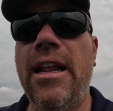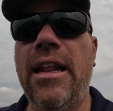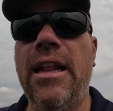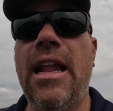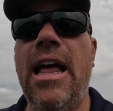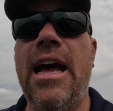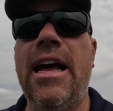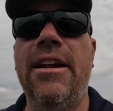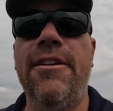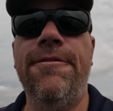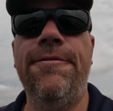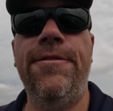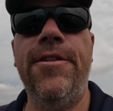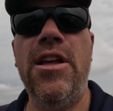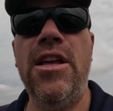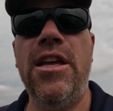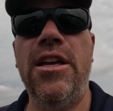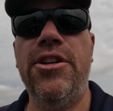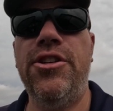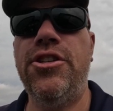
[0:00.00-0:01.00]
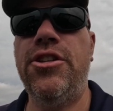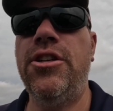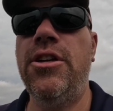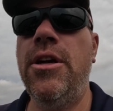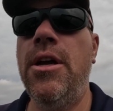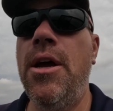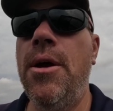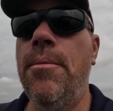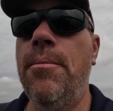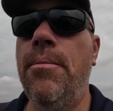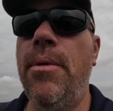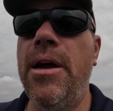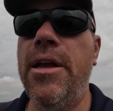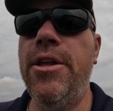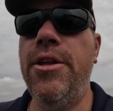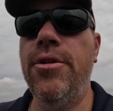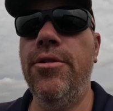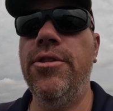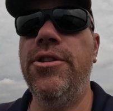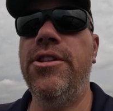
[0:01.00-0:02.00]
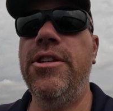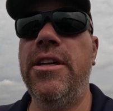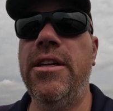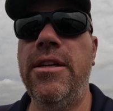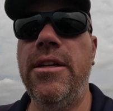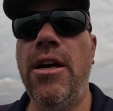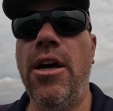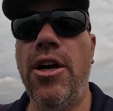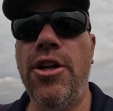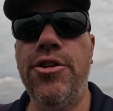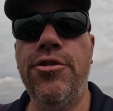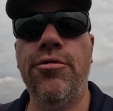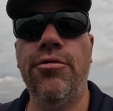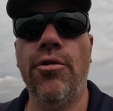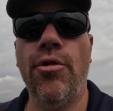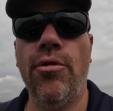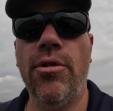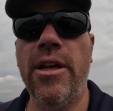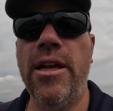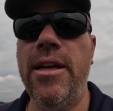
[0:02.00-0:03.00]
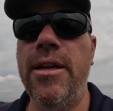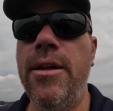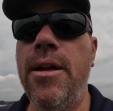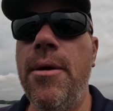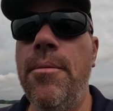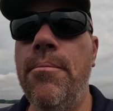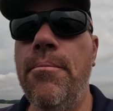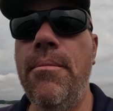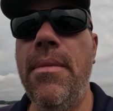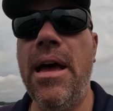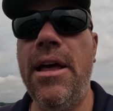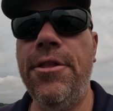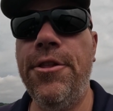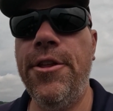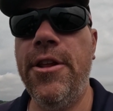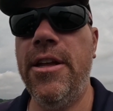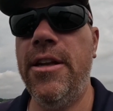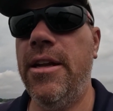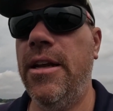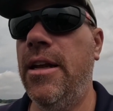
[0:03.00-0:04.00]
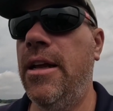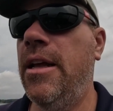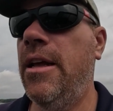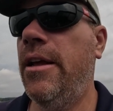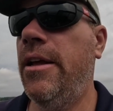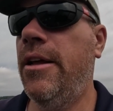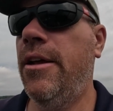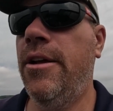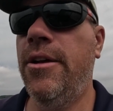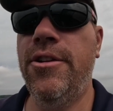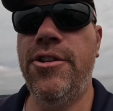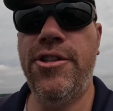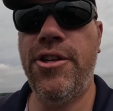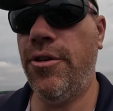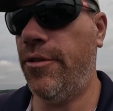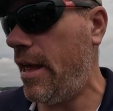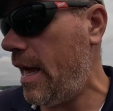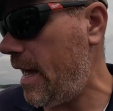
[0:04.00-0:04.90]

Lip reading: a lot of fish by using a trolling method. So